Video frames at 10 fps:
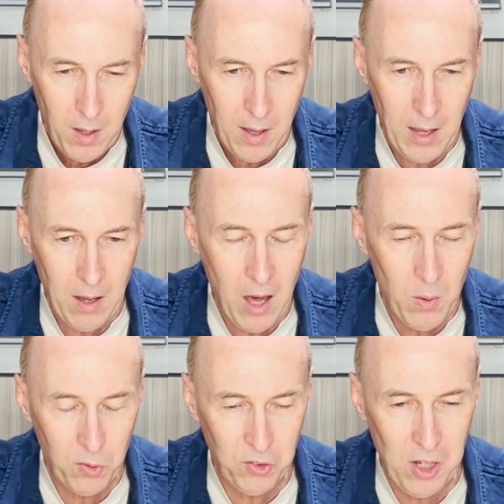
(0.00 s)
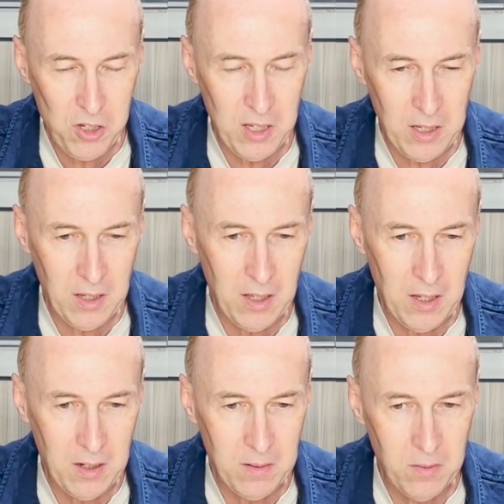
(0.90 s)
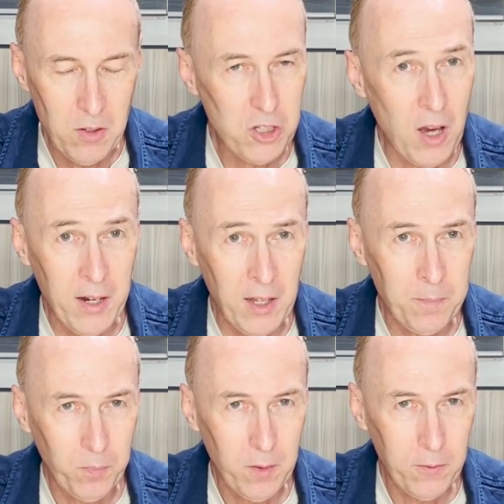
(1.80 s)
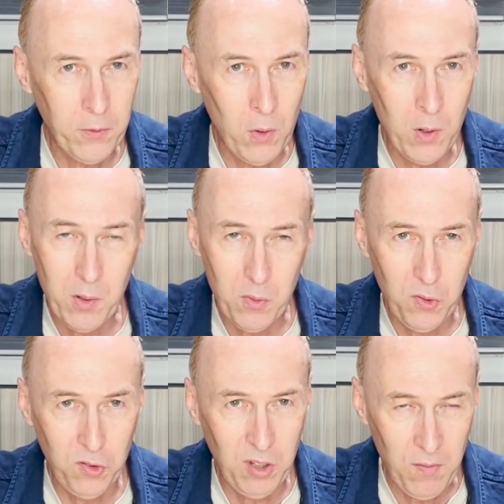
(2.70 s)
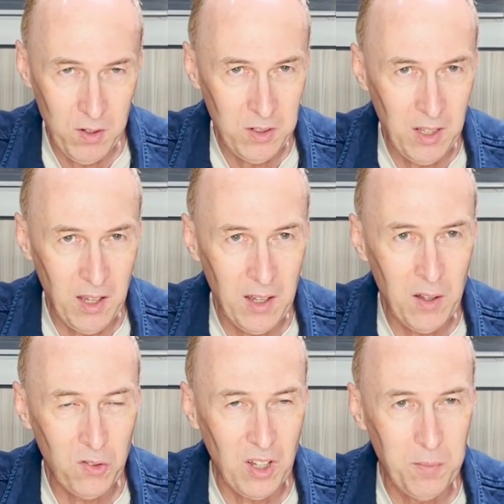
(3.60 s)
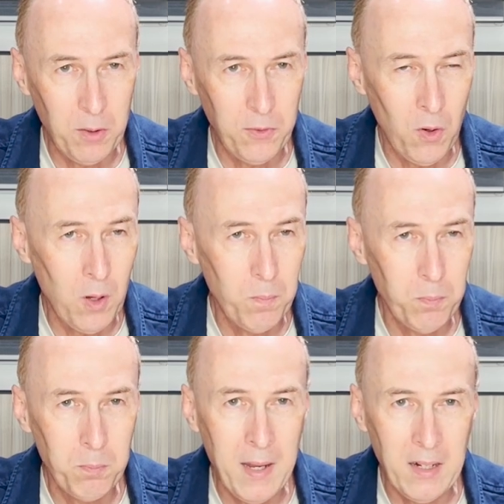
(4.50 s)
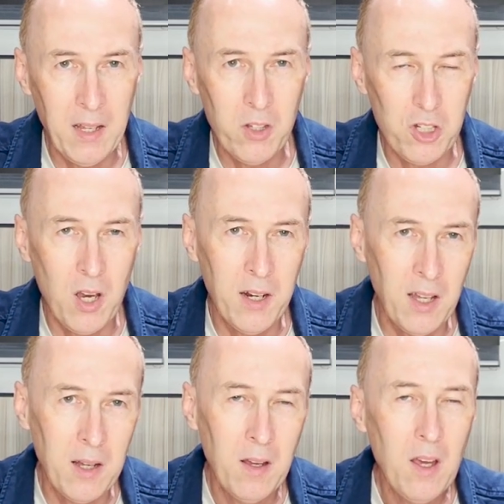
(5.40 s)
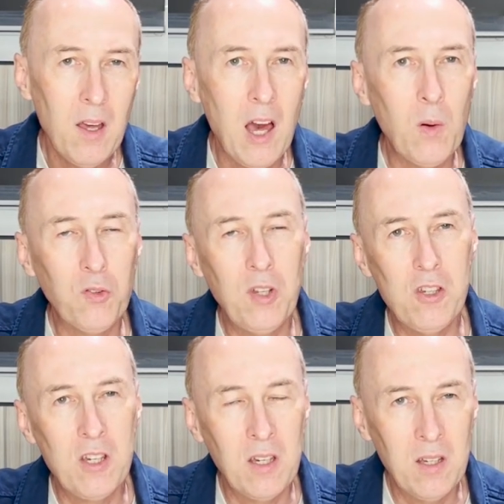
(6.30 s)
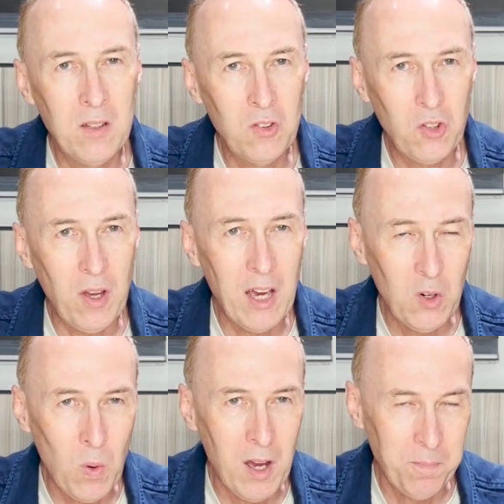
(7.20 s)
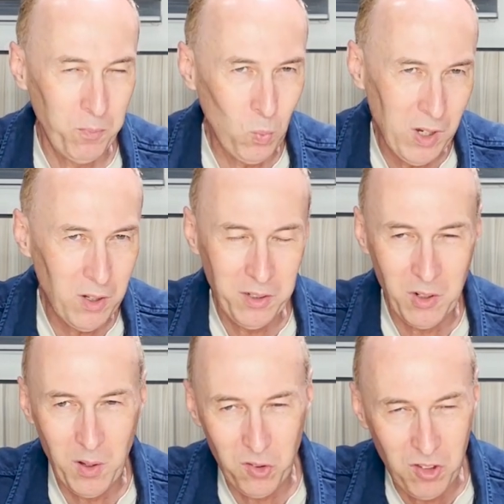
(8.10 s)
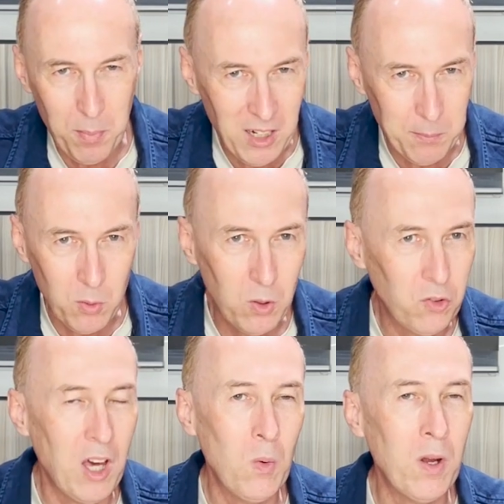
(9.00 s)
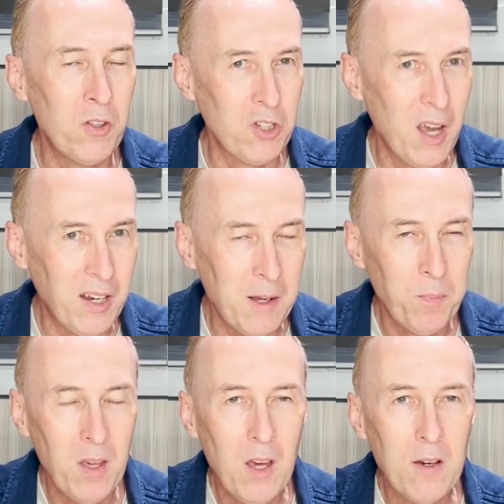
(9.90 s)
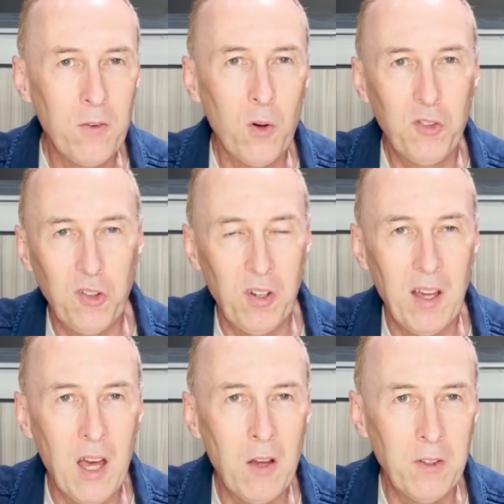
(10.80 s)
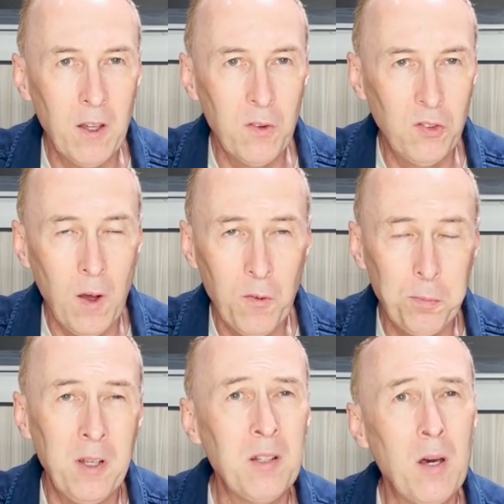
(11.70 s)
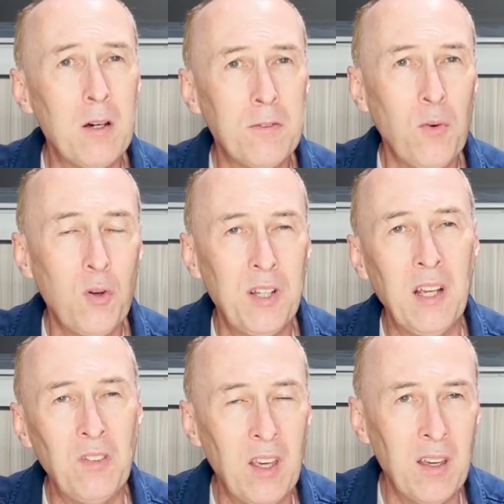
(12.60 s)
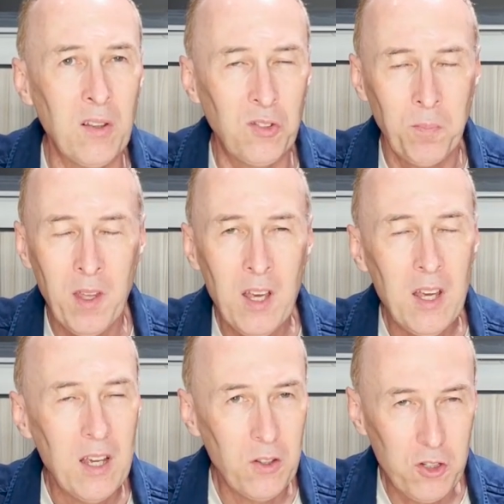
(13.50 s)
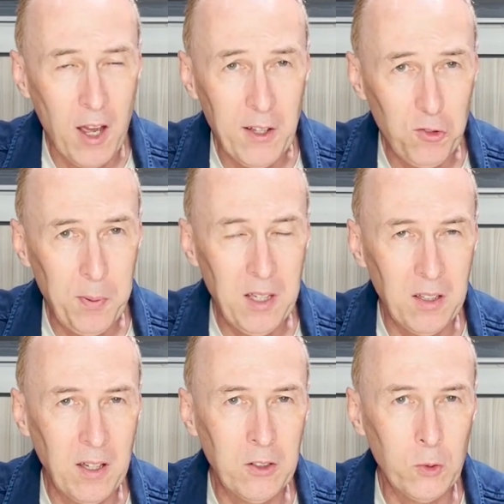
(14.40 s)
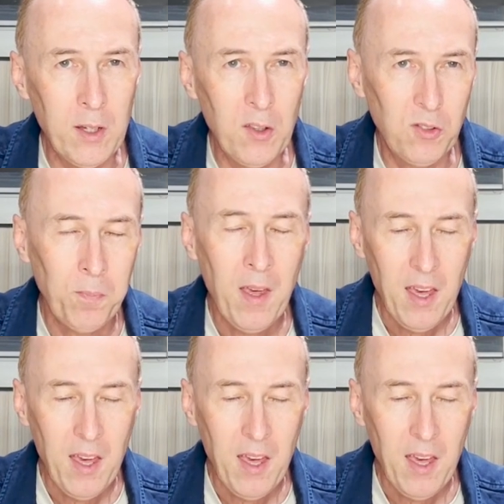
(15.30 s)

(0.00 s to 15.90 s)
I was teaching in China for 7 years, and before mainland China, I was teaching in Taiwan. Well, you know, it's debatable, Taiwan, China, for 6.5 years. So I've spent about 14 years in Chinese-speaking countries.